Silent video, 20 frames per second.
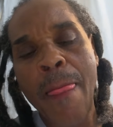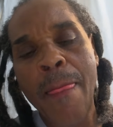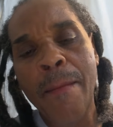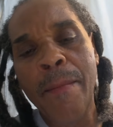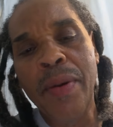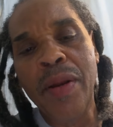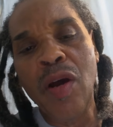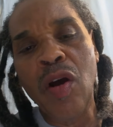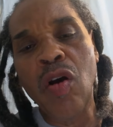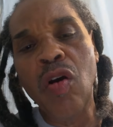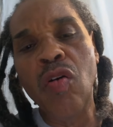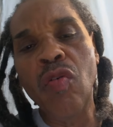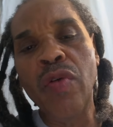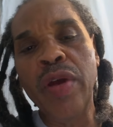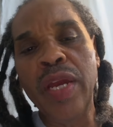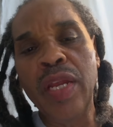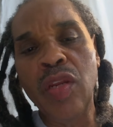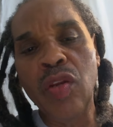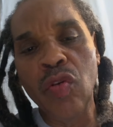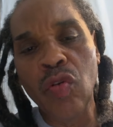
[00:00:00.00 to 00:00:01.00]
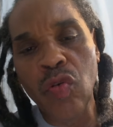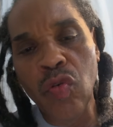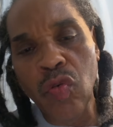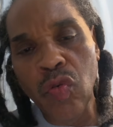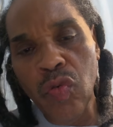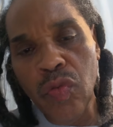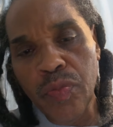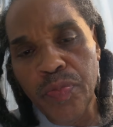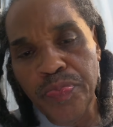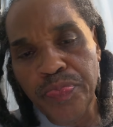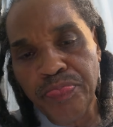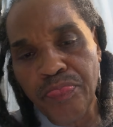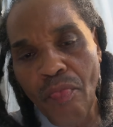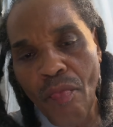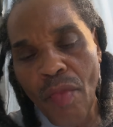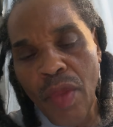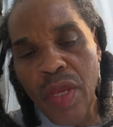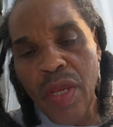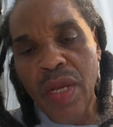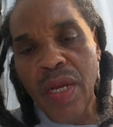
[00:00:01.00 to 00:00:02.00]
But I always knew
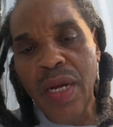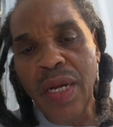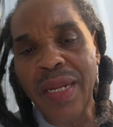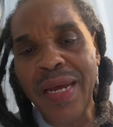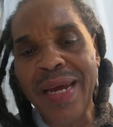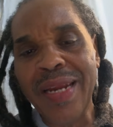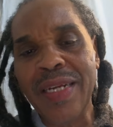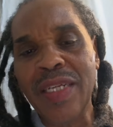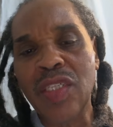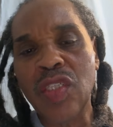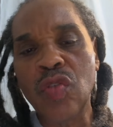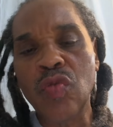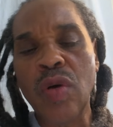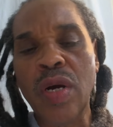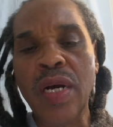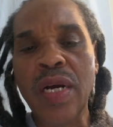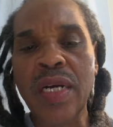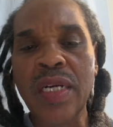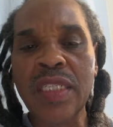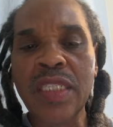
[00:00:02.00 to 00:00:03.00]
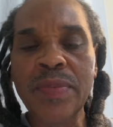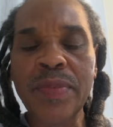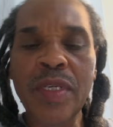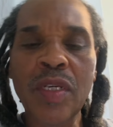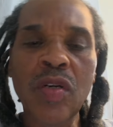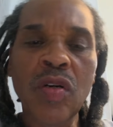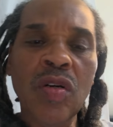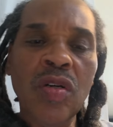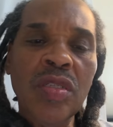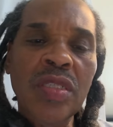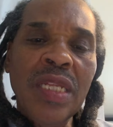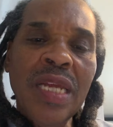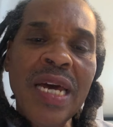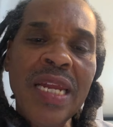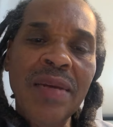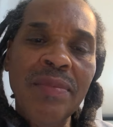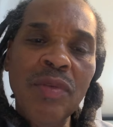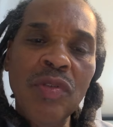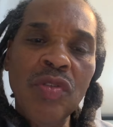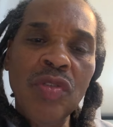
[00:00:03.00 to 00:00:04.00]
a lot of the swans because a lot
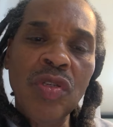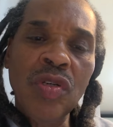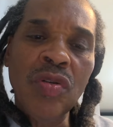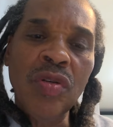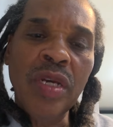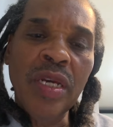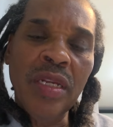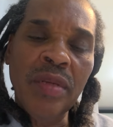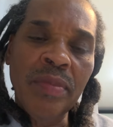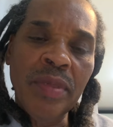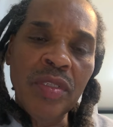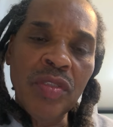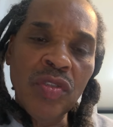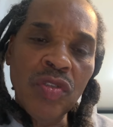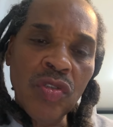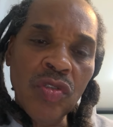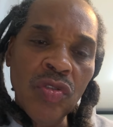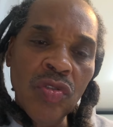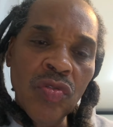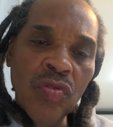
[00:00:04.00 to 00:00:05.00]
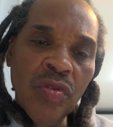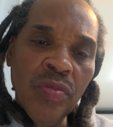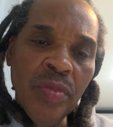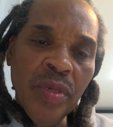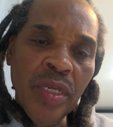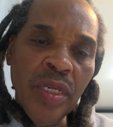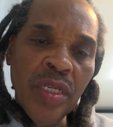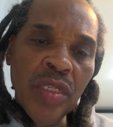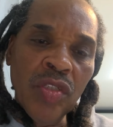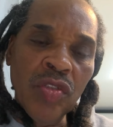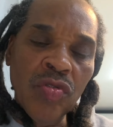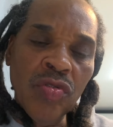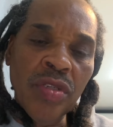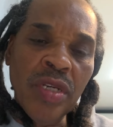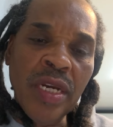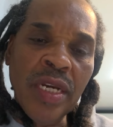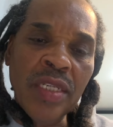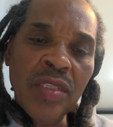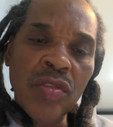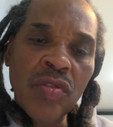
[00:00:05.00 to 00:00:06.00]
of them used to go to elementary school with me in junior
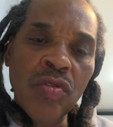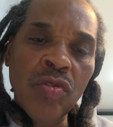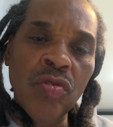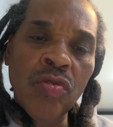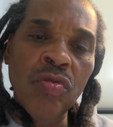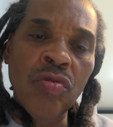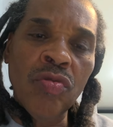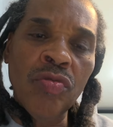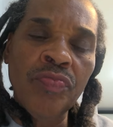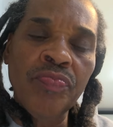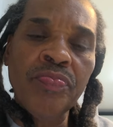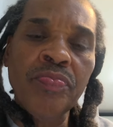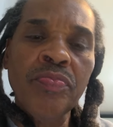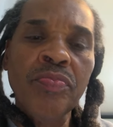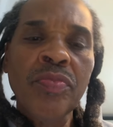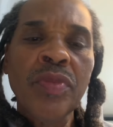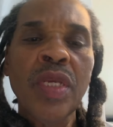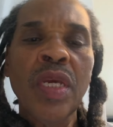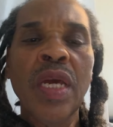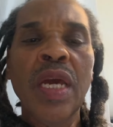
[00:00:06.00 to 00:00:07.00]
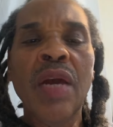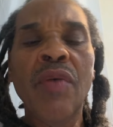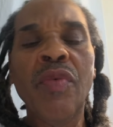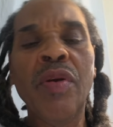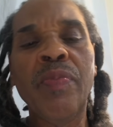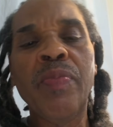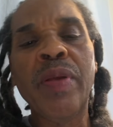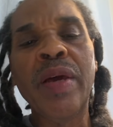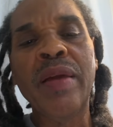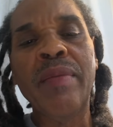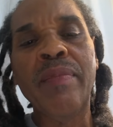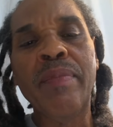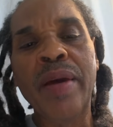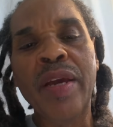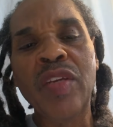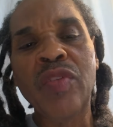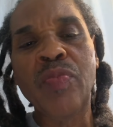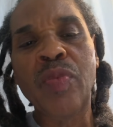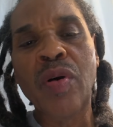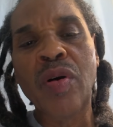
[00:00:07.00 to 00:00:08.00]
high school and we played
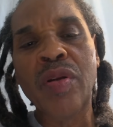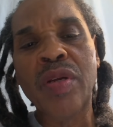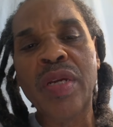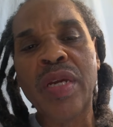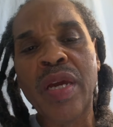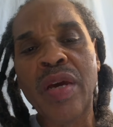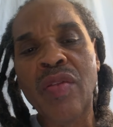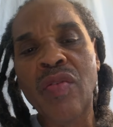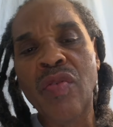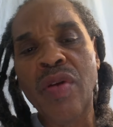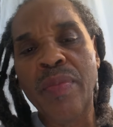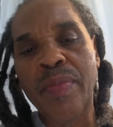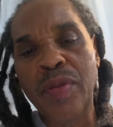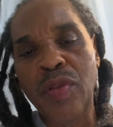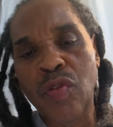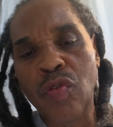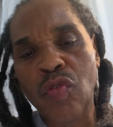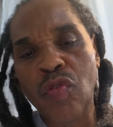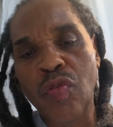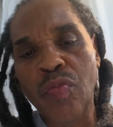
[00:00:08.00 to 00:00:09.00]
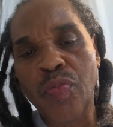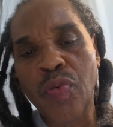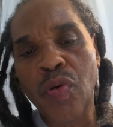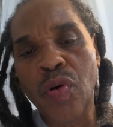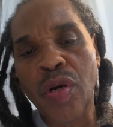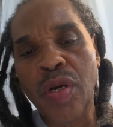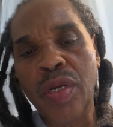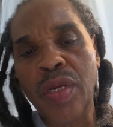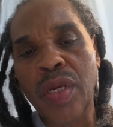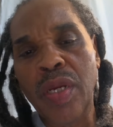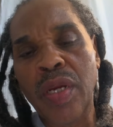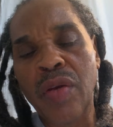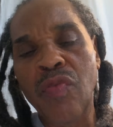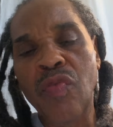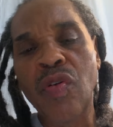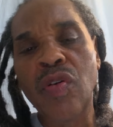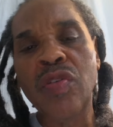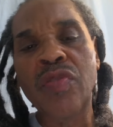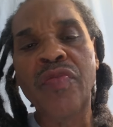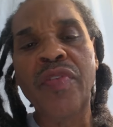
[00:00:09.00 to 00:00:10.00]
baseball together at Bethune Park and
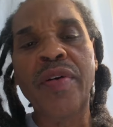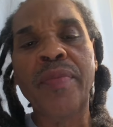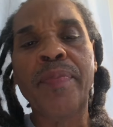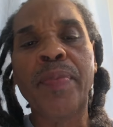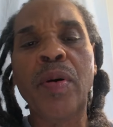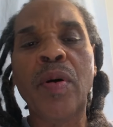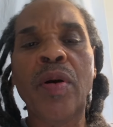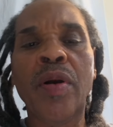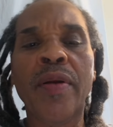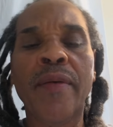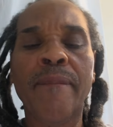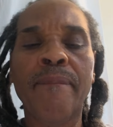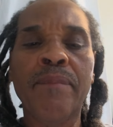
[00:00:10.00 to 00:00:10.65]
Roosevelt Park.